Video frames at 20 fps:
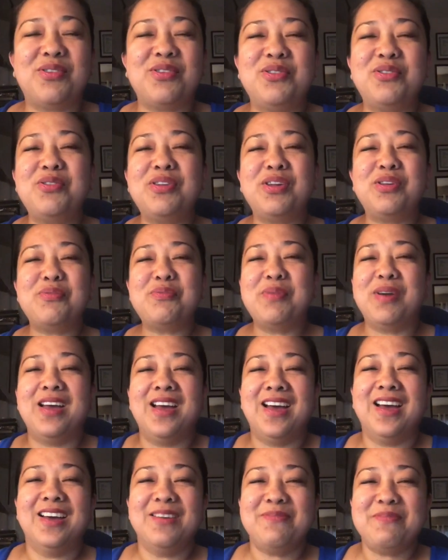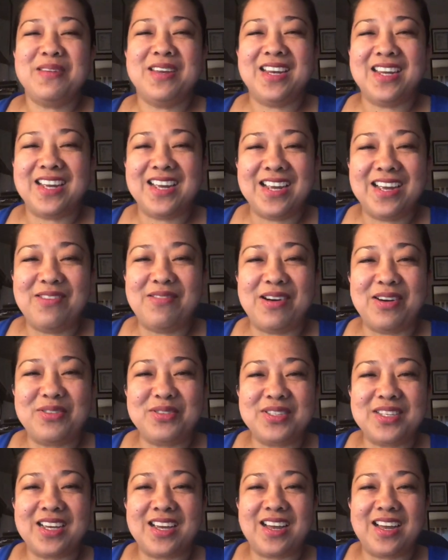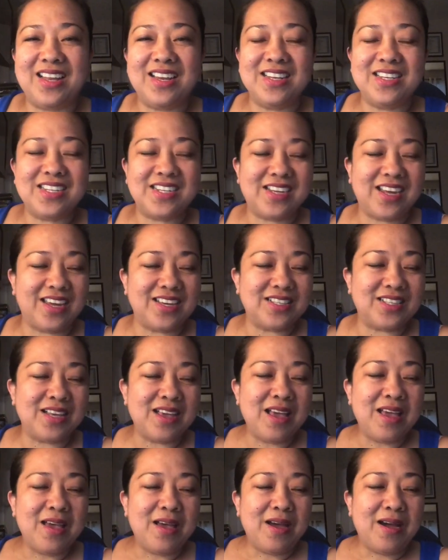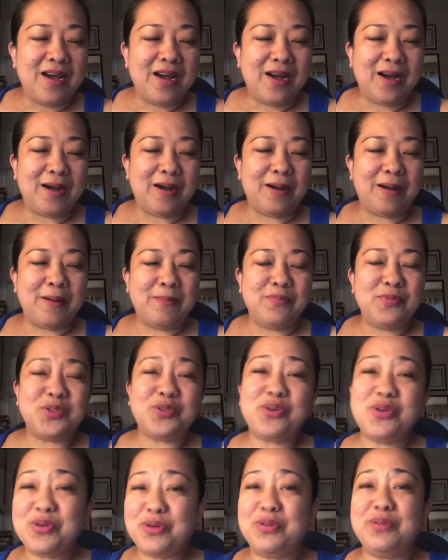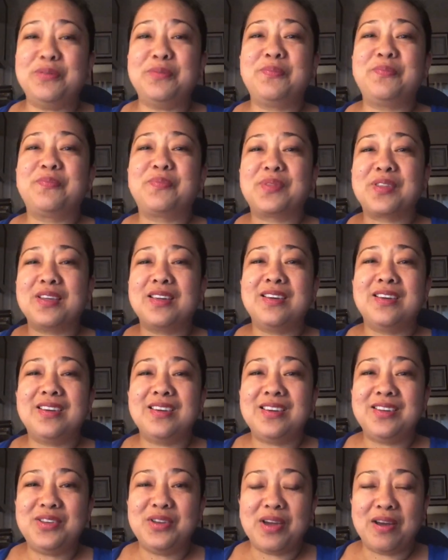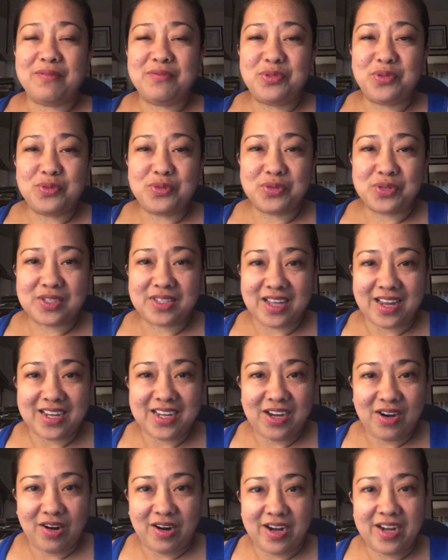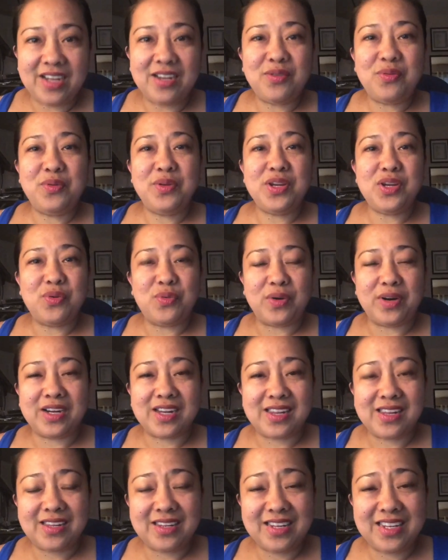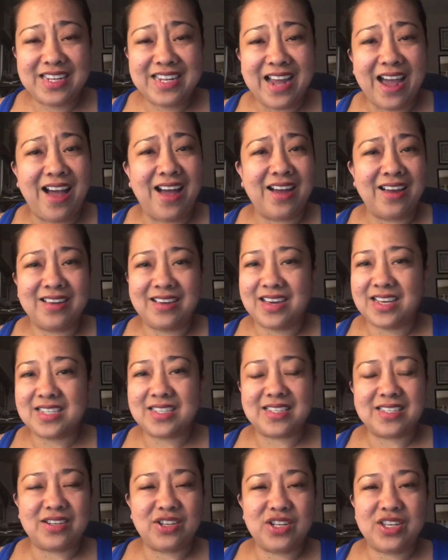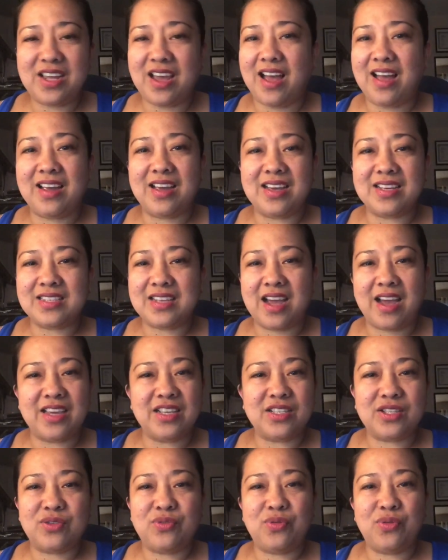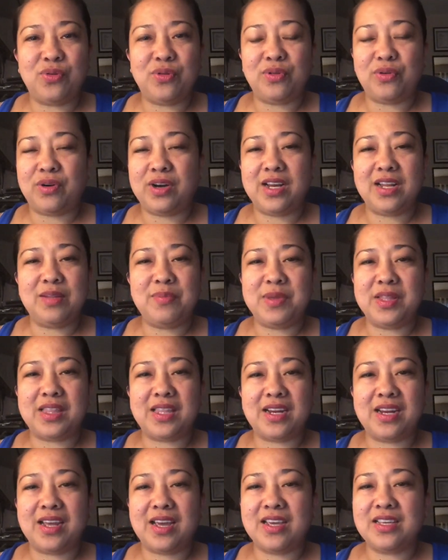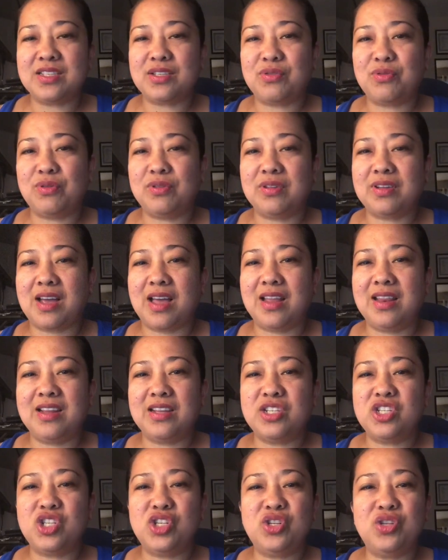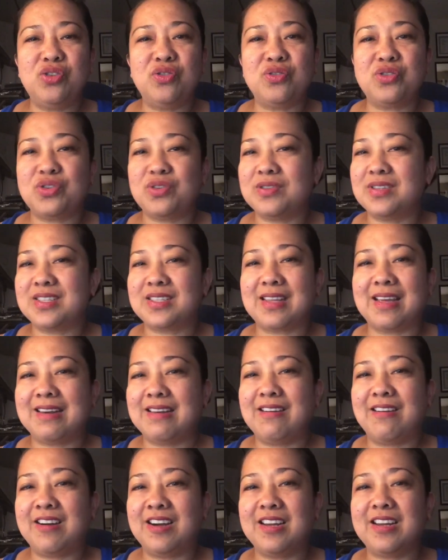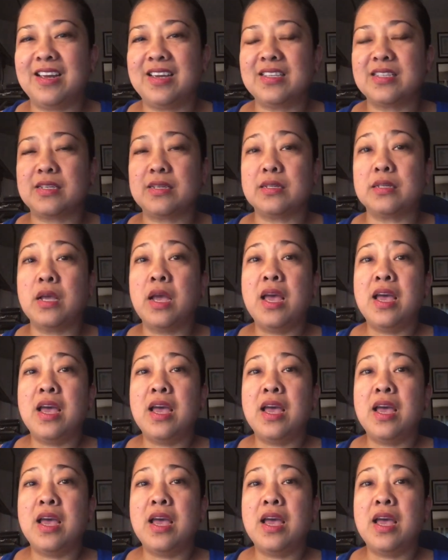yun na yung mga pinagagawa ko sa college, guys. So yun, you have to study hard when you work young as high school or elementary, high school, college. You should study hard, guys, because